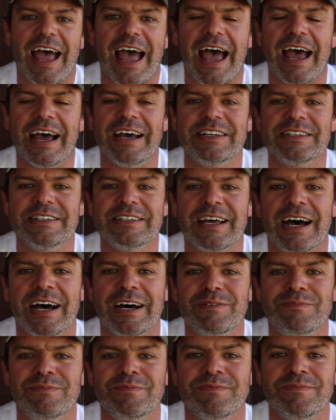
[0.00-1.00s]
And
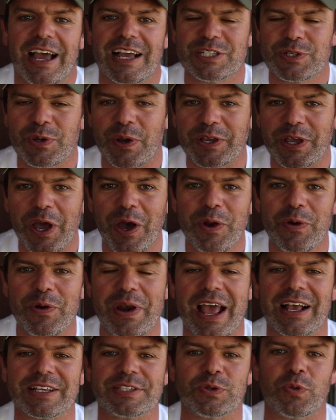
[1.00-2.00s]
so I go to
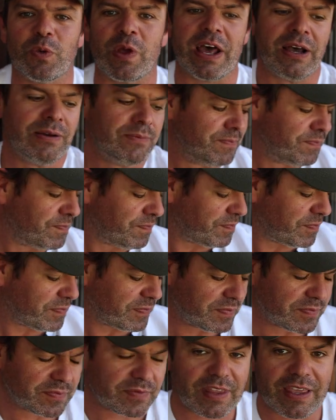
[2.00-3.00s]
announce the winner
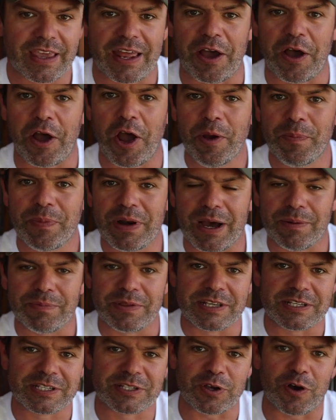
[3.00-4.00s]
and I opened up
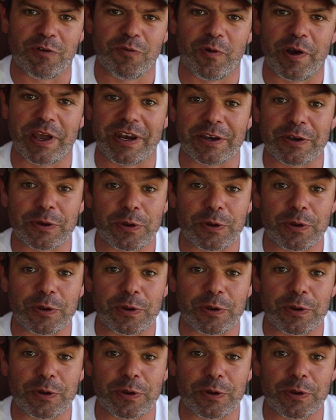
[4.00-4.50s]
this software to